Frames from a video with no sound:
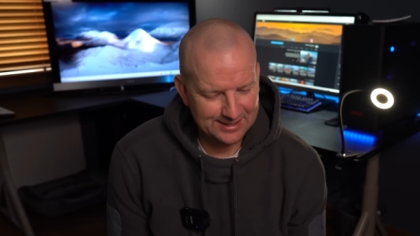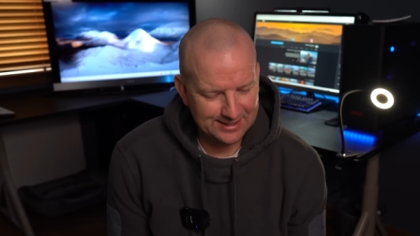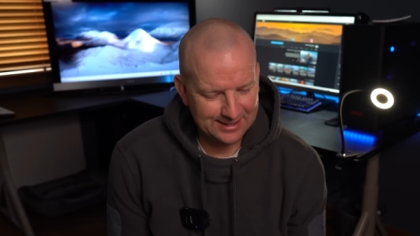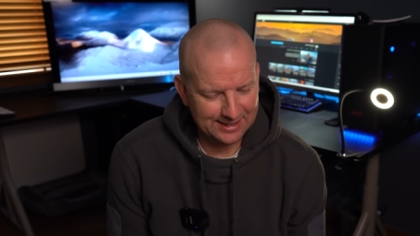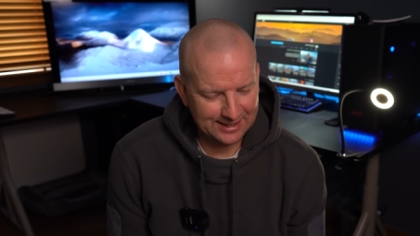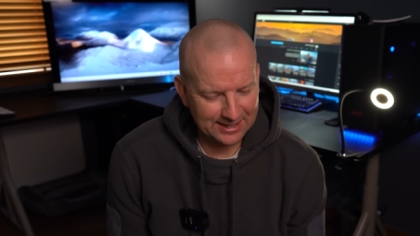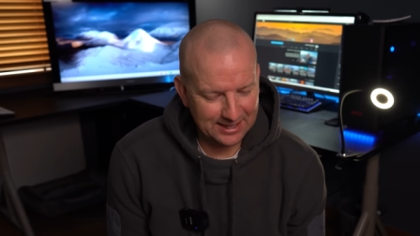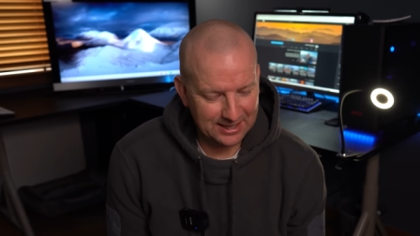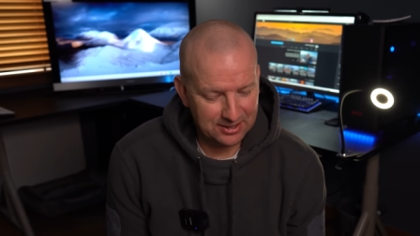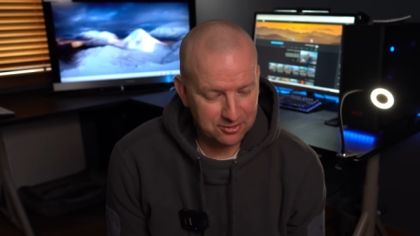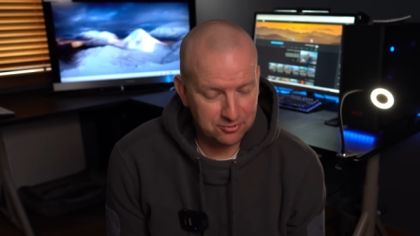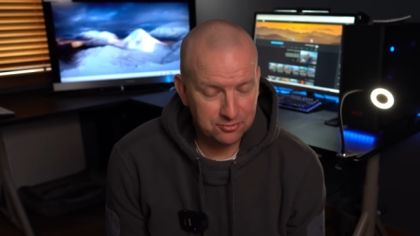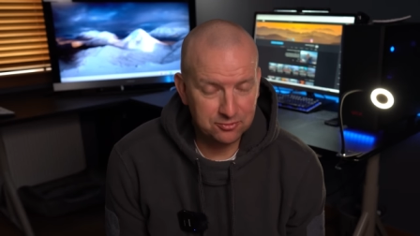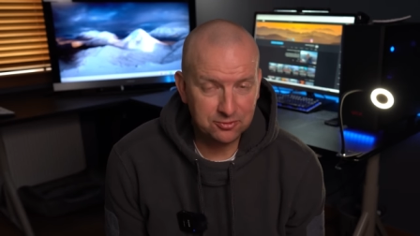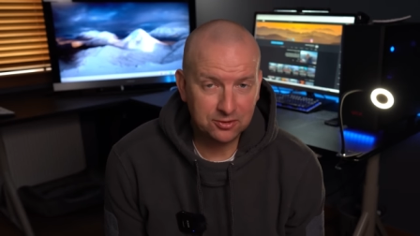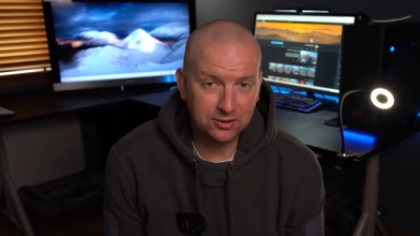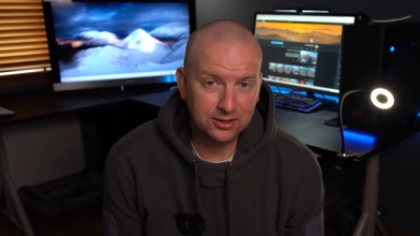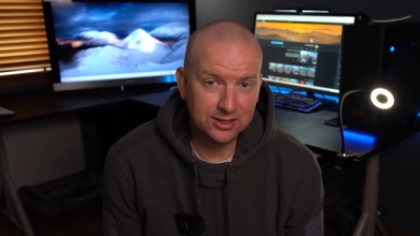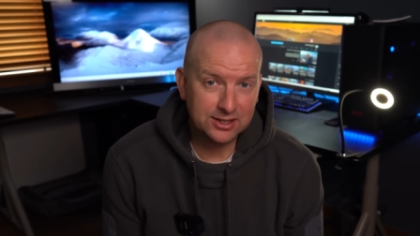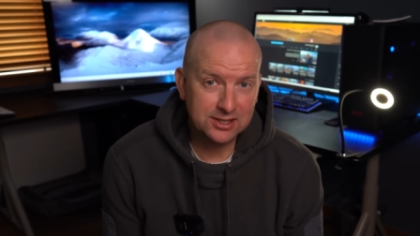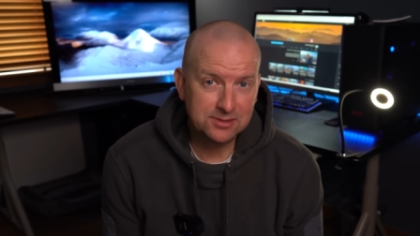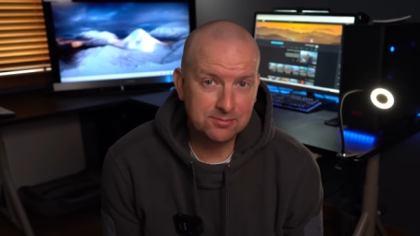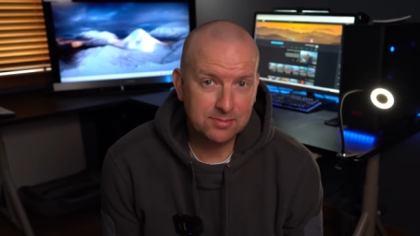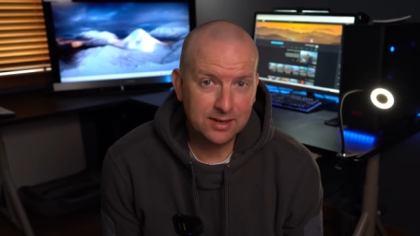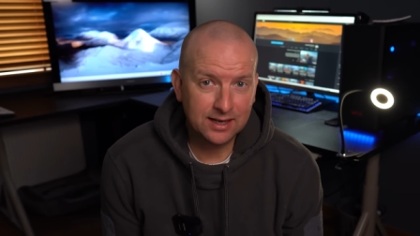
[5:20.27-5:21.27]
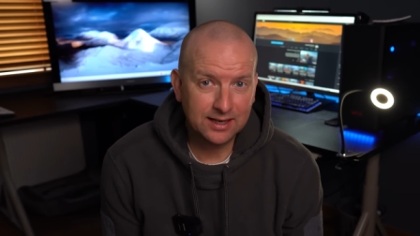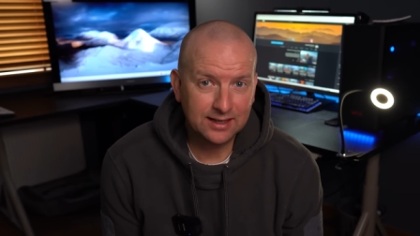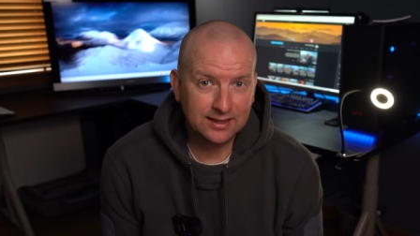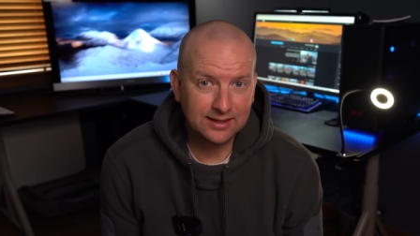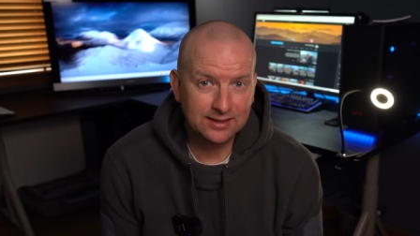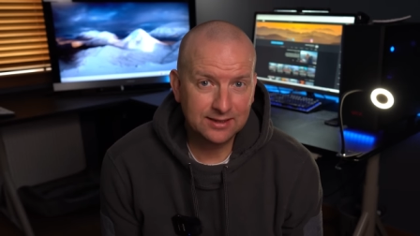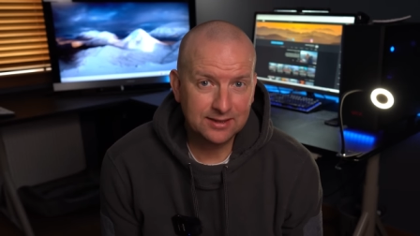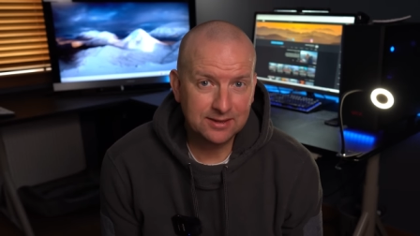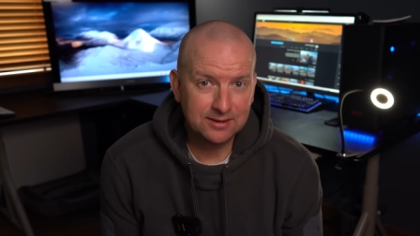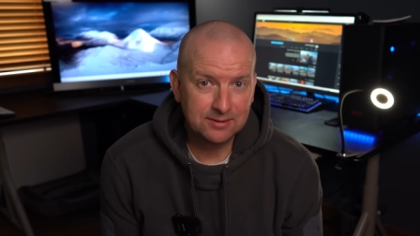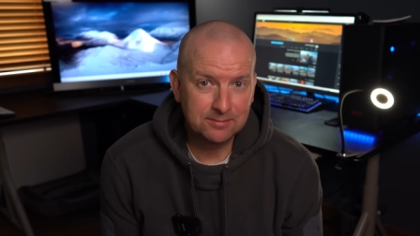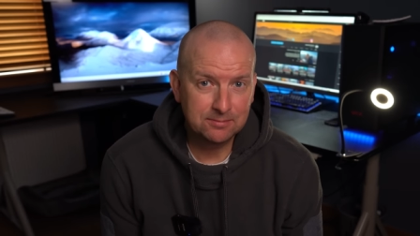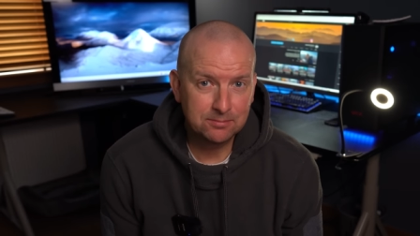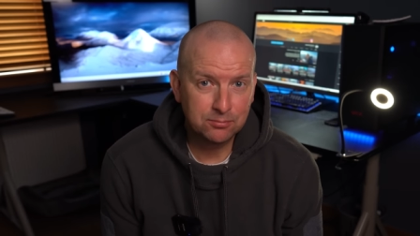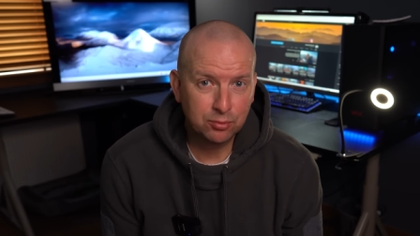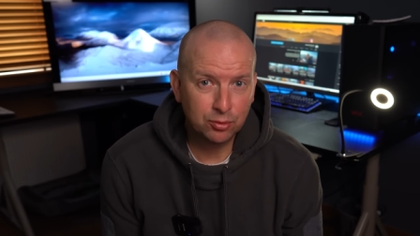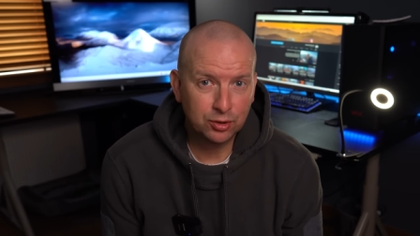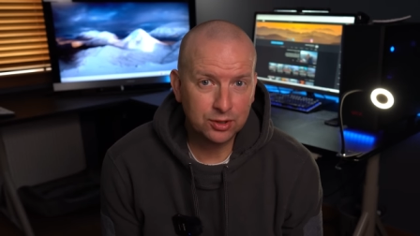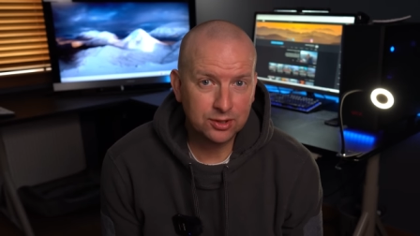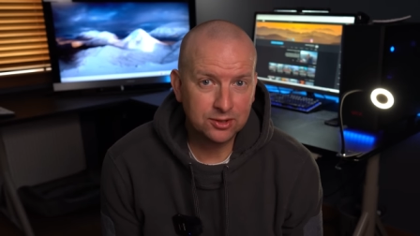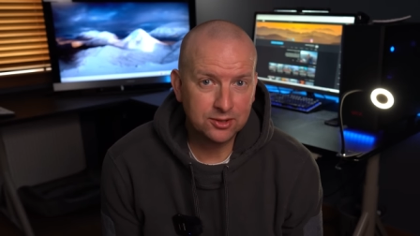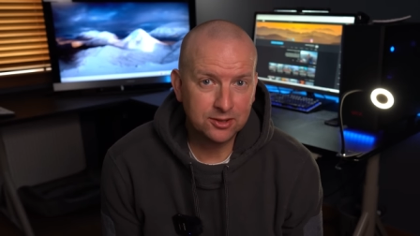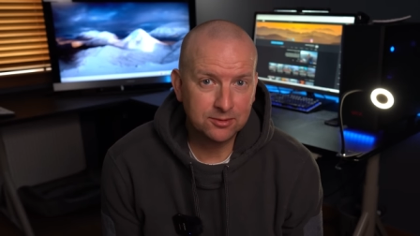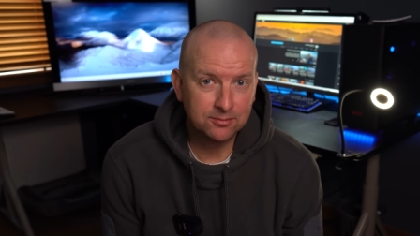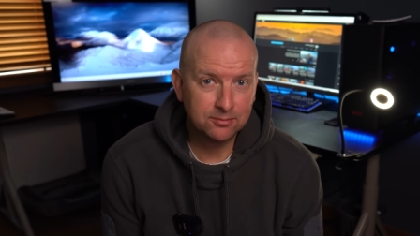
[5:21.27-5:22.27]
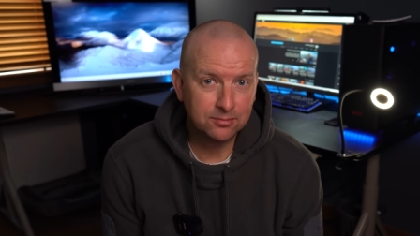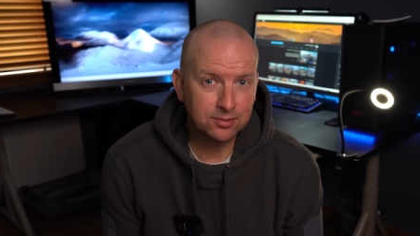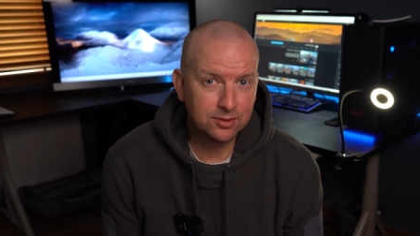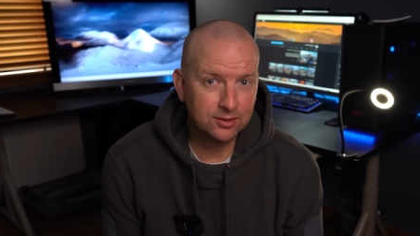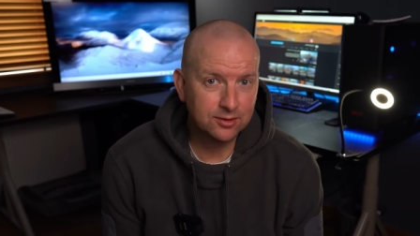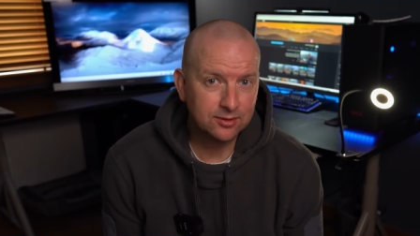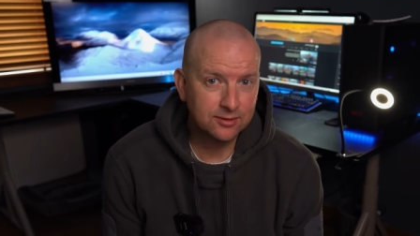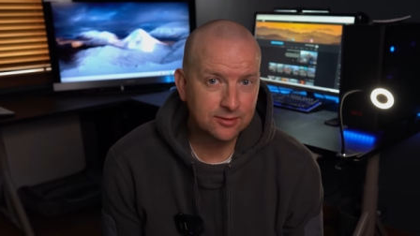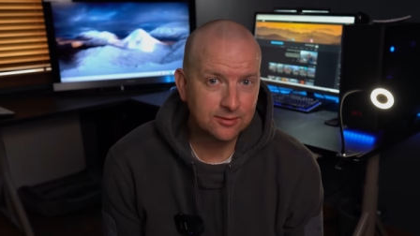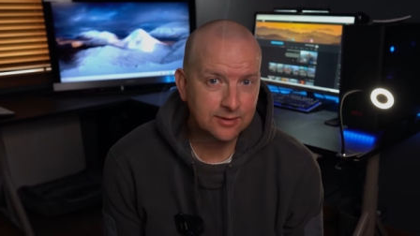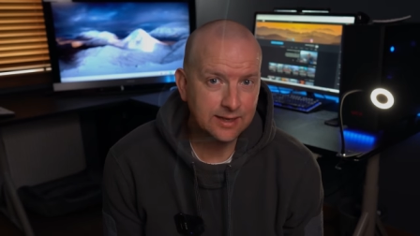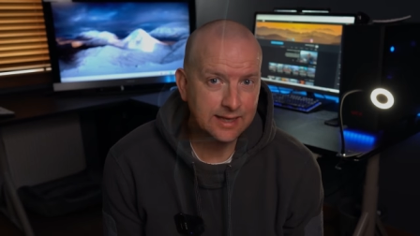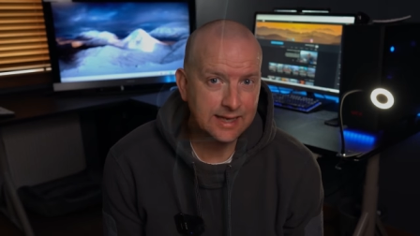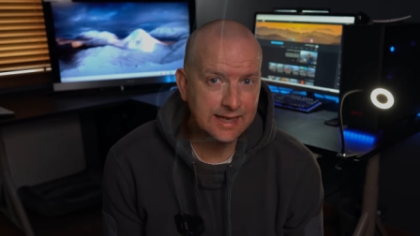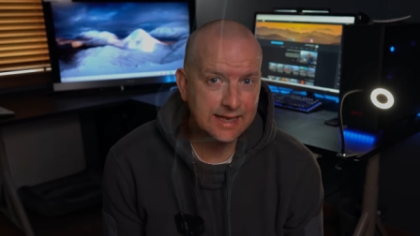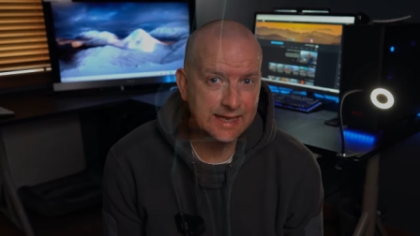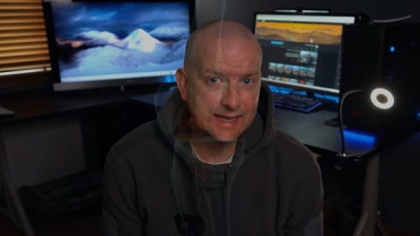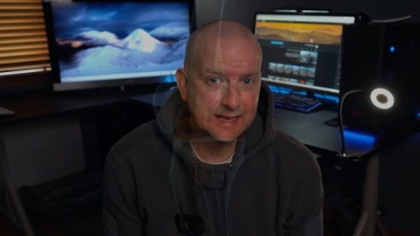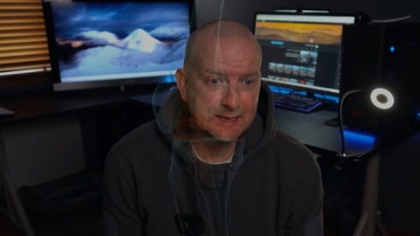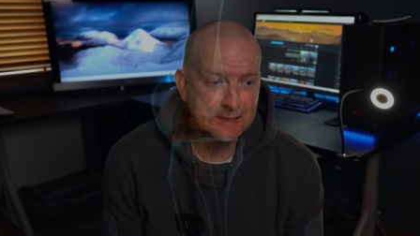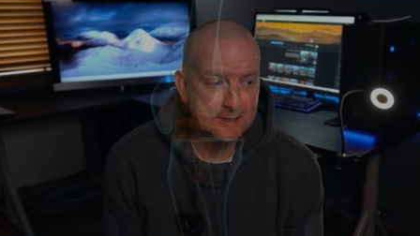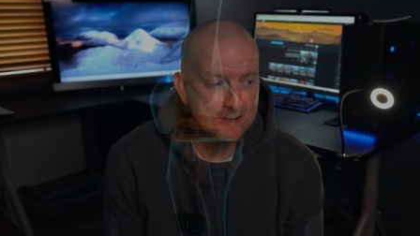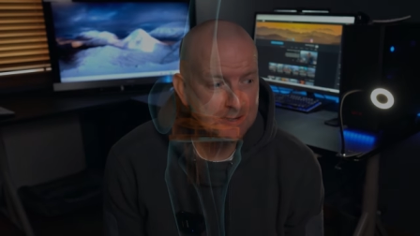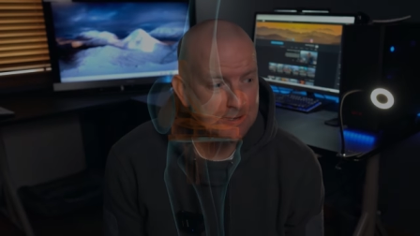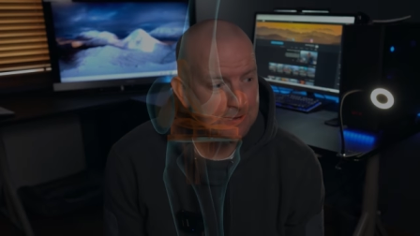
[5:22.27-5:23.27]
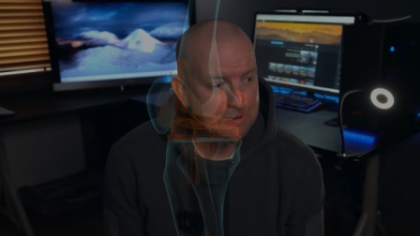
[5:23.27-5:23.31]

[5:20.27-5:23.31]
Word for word: again relates back to point number A.